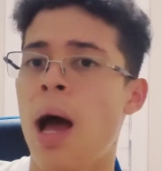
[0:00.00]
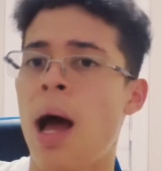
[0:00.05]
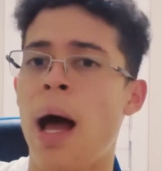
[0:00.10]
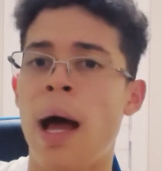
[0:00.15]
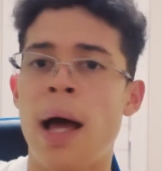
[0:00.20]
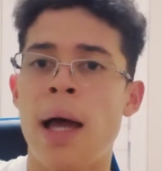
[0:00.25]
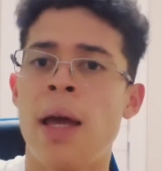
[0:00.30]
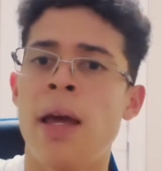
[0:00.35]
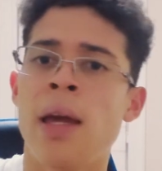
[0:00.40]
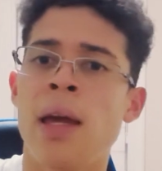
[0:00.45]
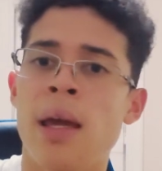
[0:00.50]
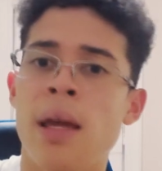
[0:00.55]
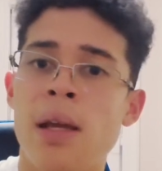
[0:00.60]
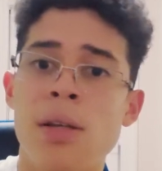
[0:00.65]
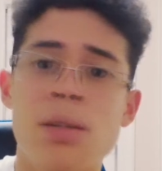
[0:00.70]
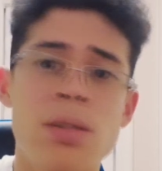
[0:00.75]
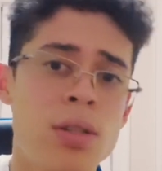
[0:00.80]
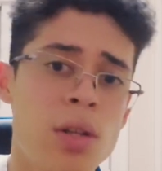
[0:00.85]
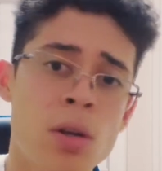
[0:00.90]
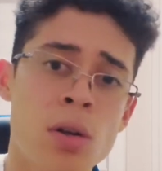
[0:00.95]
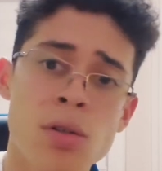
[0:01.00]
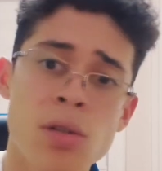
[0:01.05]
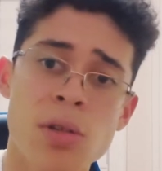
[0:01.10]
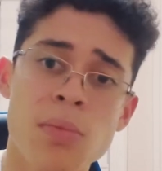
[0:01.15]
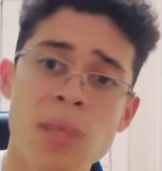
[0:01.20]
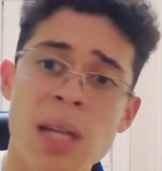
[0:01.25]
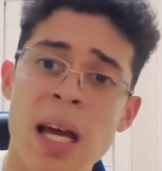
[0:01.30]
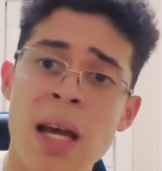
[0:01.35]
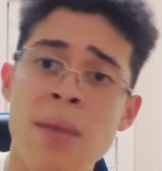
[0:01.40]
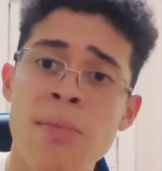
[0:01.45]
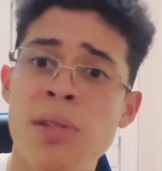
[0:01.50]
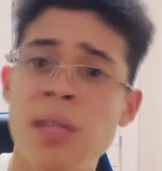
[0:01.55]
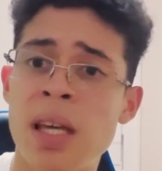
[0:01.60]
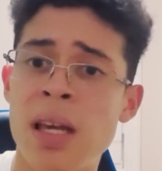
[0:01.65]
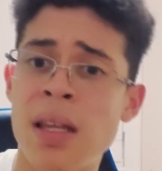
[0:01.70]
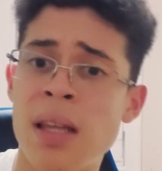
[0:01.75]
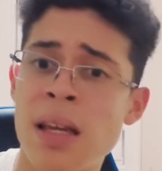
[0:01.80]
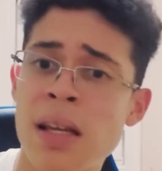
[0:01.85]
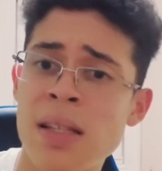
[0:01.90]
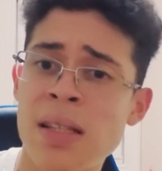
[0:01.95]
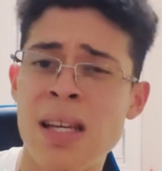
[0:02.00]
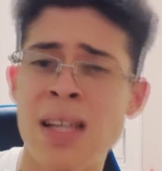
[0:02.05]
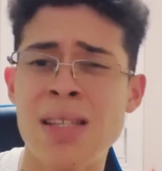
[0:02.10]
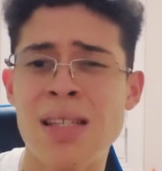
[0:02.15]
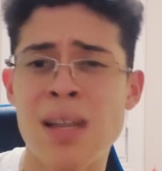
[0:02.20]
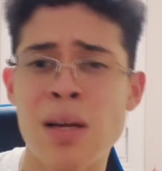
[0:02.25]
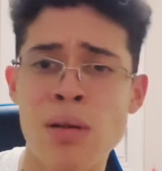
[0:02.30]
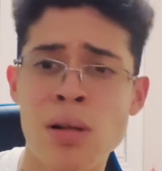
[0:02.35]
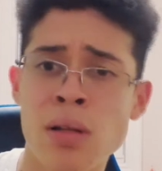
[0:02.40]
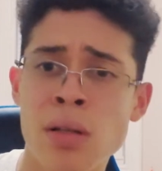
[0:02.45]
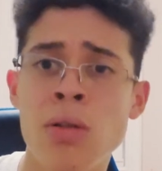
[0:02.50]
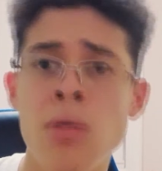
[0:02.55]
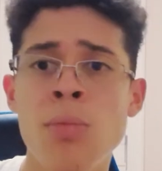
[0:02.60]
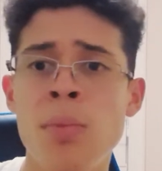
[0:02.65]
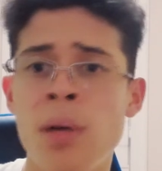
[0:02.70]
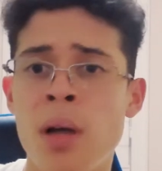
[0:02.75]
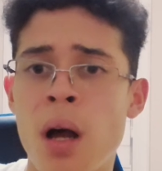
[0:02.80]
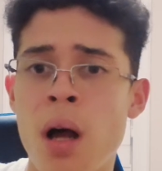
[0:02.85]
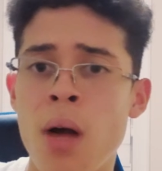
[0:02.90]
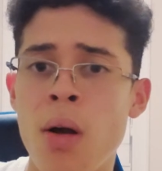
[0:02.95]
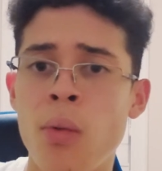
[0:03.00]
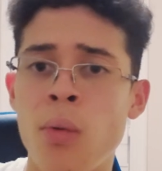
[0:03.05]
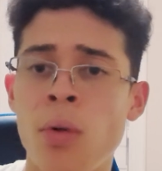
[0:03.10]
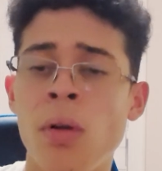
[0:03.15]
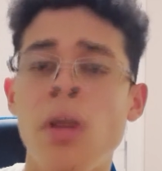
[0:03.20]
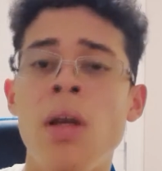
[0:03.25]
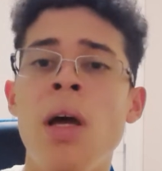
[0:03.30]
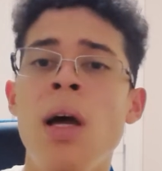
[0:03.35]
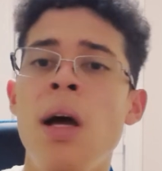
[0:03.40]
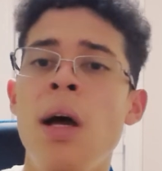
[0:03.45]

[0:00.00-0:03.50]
I still sometimes say things that sound a little bit awkward.